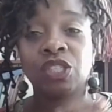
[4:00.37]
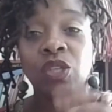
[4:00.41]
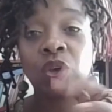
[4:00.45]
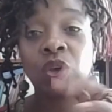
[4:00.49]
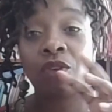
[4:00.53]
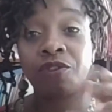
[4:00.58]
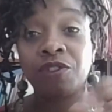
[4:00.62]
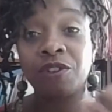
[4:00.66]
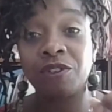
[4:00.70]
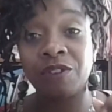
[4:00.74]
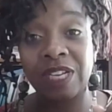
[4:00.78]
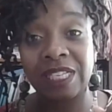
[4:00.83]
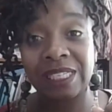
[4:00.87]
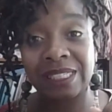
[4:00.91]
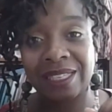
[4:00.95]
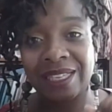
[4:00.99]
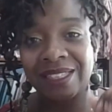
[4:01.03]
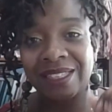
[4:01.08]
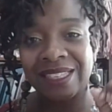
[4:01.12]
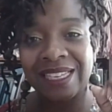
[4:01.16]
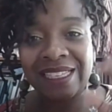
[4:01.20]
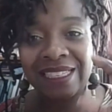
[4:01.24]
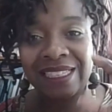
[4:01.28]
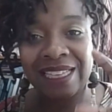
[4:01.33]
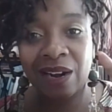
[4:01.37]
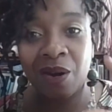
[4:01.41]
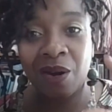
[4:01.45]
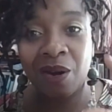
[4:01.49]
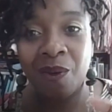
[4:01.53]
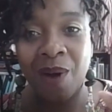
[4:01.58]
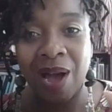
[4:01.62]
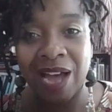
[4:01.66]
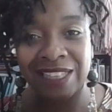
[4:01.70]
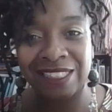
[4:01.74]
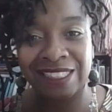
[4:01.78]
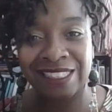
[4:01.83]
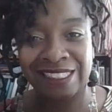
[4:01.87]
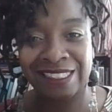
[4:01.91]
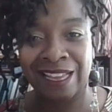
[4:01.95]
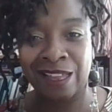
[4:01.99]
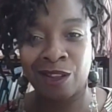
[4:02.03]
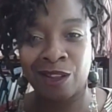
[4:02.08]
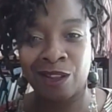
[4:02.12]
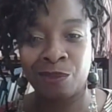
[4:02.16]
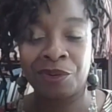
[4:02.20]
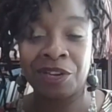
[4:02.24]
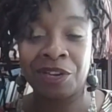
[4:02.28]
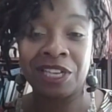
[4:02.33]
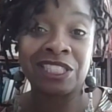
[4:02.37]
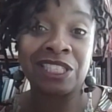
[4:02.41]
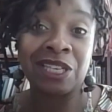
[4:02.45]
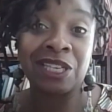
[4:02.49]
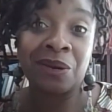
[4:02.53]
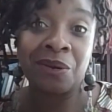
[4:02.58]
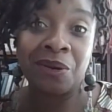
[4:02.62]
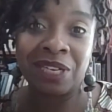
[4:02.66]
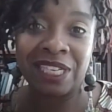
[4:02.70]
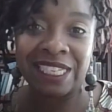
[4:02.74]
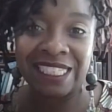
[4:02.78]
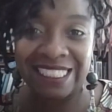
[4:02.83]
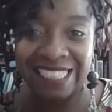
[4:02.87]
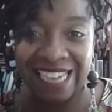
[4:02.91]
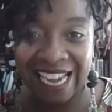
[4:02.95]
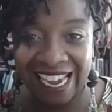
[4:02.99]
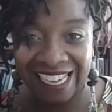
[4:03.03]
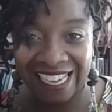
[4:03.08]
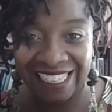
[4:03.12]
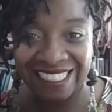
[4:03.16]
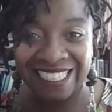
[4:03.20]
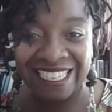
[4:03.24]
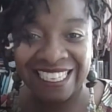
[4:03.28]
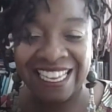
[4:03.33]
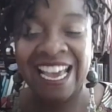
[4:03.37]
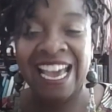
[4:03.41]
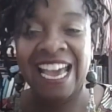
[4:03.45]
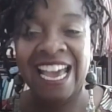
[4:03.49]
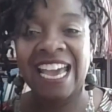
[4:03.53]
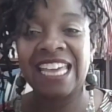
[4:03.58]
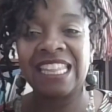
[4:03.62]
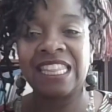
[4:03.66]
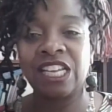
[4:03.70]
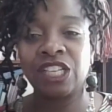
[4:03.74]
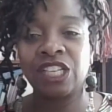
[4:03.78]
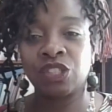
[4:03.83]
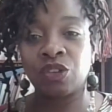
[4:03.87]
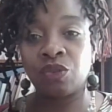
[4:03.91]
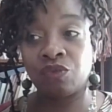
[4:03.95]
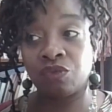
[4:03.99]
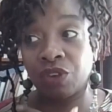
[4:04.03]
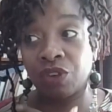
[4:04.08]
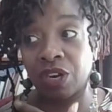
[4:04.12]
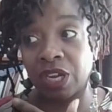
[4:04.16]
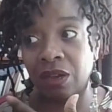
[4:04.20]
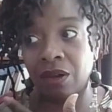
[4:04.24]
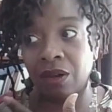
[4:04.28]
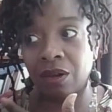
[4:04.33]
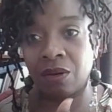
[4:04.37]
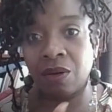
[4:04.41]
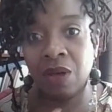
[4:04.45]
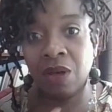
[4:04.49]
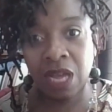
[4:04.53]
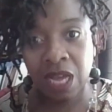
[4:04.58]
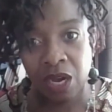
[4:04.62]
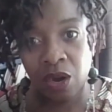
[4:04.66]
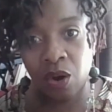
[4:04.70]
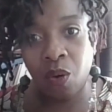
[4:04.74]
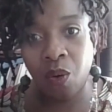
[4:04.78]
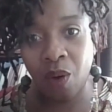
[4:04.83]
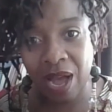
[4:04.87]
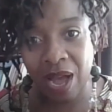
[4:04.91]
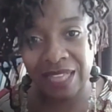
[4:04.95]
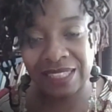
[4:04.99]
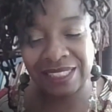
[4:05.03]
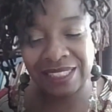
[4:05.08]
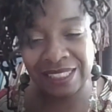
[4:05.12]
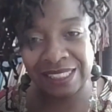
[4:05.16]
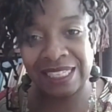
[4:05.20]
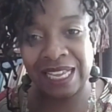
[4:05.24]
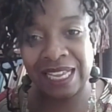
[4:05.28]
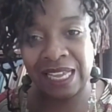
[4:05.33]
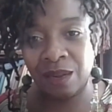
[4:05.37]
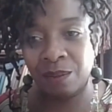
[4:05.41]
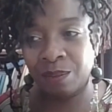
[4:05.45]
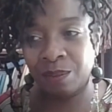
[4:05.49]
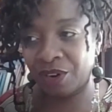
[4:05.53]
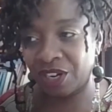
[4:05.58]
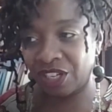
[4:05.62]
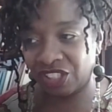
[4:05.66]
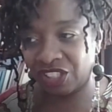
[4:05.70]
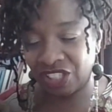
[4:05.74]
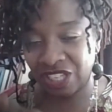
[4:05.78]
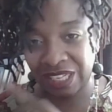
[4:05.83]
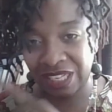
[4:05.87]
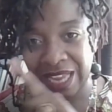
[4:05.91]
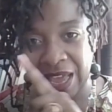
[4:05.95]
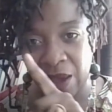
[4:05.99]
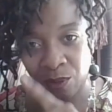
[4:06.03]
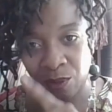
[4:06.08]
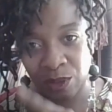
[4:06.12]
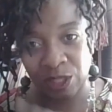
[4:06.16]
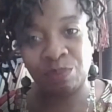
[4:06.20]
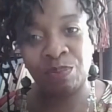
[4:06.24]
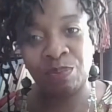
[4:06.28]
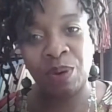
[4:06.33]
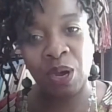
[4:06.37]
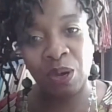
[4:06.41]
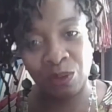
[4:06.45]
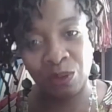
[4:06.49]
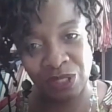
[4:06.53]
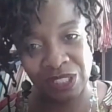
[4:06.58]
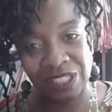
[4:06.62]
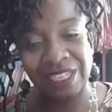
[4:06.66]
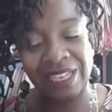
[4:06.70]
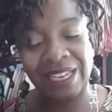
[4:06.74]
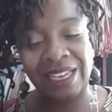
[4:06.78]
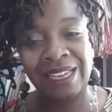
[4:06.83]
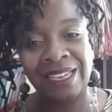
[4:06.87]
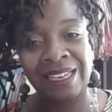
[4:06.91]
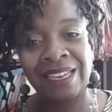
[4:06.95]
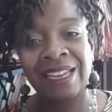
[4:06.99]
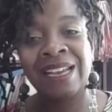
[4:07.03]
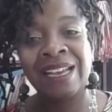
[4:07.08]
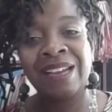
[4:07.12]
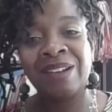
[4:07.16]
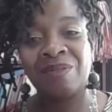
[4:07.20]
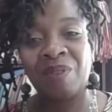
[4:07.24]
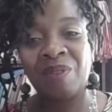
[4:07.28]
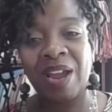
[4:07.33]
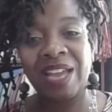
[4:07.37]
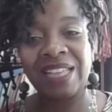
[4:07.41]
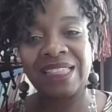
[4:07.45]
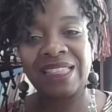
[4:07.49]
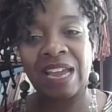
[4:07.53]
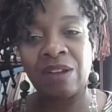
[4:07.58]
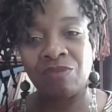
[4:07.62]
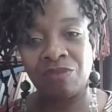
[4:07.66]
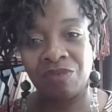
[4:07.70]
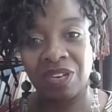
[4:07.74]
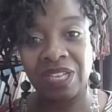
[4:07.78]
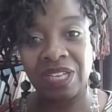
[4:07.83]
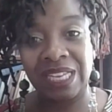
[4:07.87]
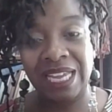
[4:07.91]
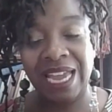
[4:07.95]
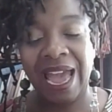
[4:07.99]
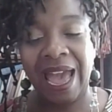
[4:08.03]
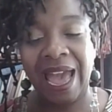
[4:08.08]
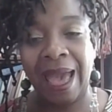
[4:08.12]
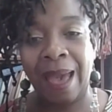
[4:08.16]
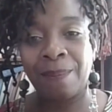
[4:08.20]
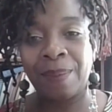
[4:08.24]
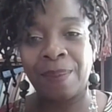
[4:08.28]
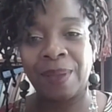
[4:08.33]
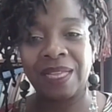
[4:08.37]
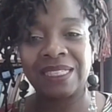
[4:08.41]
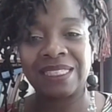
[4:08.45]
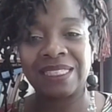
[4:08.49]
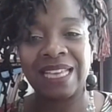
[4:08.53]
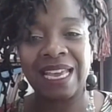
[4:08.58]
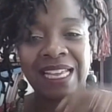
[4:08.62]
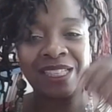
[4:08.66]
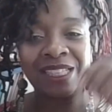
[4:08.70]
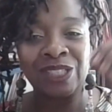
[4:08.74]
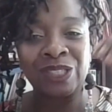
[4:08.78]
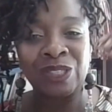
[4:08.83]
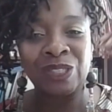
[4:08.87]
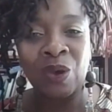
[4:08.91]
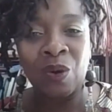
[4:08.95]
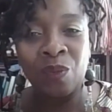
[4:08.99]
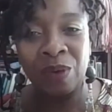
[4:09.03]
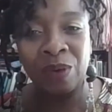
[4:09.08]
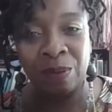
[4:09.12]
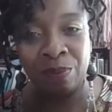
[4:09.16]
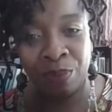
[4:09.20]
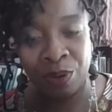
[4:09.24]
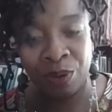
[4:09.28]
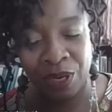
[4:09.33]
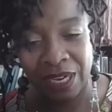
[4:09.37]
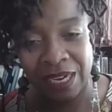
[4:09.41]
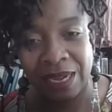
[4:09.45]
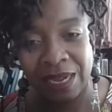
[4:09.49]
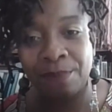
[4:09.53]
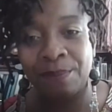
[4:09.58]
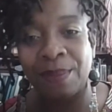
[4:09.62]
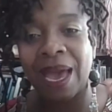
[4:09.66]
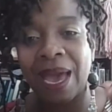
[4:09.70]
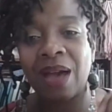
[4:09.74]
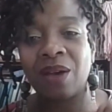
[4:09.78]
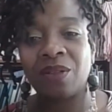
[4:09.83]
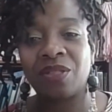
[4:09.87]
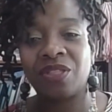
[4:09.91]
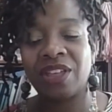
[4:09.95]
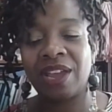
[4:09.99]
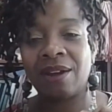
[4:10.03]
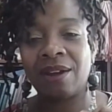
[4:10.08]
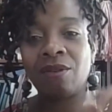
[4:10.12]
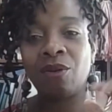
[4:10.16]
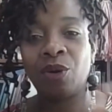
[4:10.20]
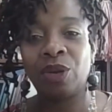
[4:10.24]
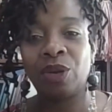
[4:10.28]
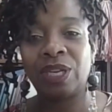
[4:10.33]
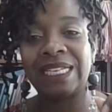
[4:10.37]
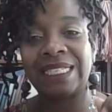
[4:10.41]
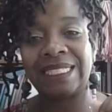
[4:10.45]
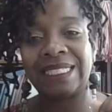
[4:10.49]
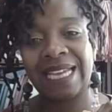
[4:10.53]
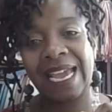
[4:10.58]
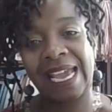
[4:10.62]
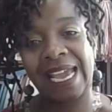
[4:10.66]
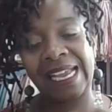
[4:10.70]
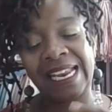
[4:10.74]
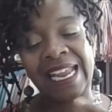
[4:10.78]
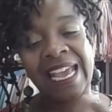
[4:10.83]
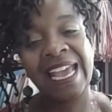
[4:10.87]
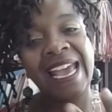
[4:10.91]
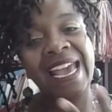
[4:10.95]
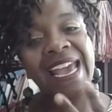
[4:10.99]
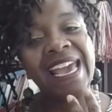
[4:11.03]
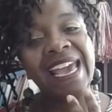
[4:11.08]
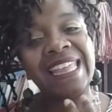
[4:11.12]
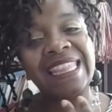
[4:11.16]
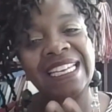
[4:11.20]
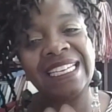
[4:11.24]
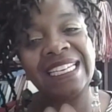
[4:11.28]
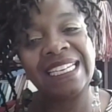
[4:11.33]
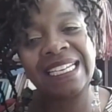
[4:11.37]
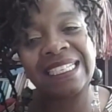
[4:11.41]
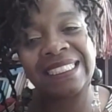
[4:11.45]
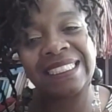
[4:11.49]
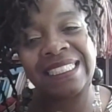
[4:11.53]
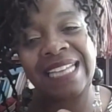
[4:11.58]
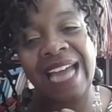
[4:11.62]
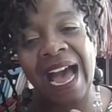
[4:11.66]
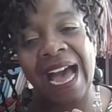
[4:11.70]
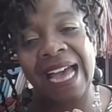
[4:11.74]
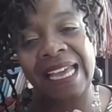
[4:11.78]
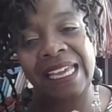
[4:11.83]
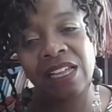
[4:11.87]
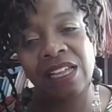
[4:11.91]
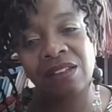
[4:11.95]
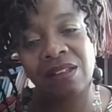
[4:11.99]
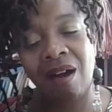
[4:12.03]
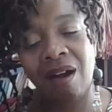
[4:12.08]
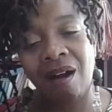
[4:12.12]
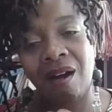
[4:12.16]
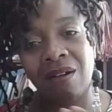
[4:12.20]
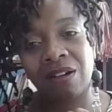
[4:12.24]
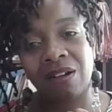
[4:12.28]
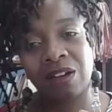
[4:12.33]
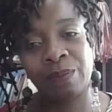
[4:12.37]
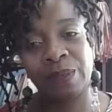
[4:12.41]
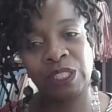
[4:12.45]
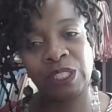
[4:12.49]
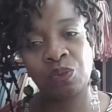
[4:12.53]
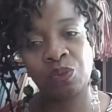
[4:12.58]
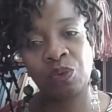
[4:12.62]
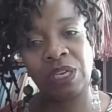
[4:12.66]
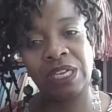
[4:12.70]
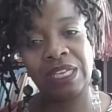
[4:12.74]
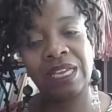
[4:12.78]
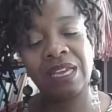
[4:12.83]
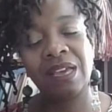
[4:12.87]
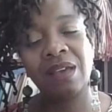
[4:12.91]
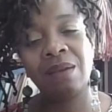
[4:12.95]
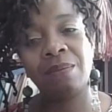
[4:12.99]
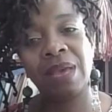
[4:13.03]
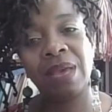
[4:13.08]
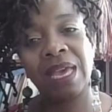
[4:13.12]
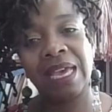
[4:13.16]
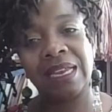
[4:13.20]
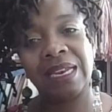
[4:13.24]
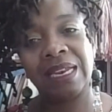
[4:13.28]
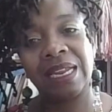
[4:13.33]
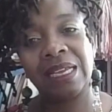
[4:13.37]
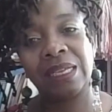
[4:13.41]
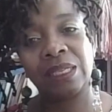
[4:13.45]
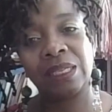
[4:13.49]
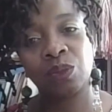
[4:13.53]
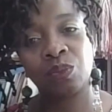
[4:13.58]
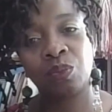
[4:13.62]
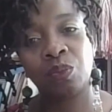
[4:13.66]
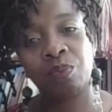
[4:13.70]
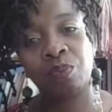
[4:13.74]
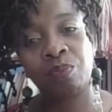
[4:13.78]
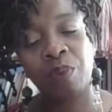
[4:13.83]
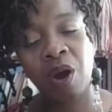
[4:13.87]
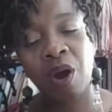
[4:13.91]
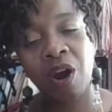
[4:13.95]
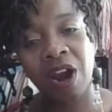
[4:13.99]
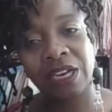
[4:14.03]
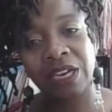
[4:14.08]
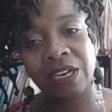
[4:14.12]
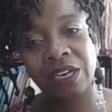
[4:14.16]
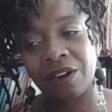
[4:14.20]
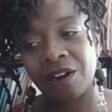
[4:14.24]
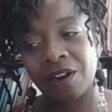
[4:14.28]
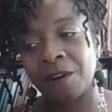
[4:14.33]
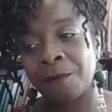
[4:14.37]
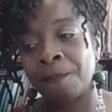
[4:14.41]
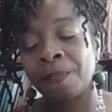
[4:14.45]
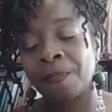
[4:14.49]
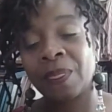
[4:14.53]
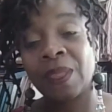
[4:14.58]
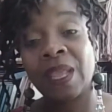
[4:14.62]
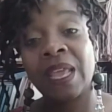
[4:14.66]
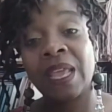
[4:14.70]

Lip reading: So for instance, he's at a Kwanzaa celebration on a date, and there's a real Kwanzaa celebration that was posted, right? That really happened. And so we put Kamau there on a date. And then the dialogue between him and his partner